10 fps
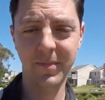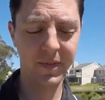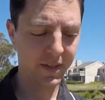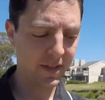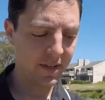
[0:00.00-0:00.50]
Mm
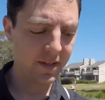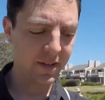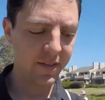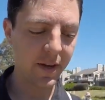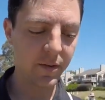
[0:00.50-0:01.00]
-hmm
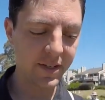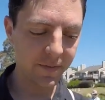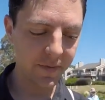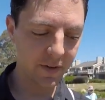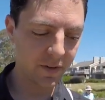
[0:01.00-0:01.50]
they're
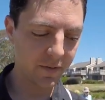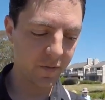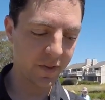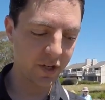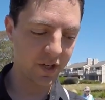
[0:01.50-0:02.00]

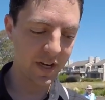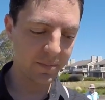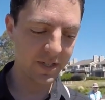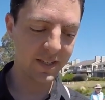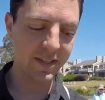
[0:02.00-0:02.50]
difficult for the
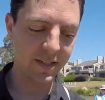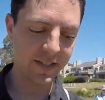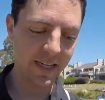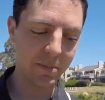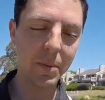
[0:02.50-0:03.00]
shop to,
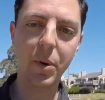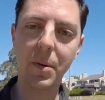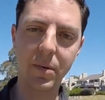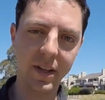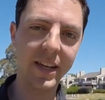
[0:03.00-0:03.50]
to set them up
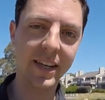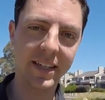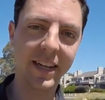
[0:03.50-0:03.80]
properly. It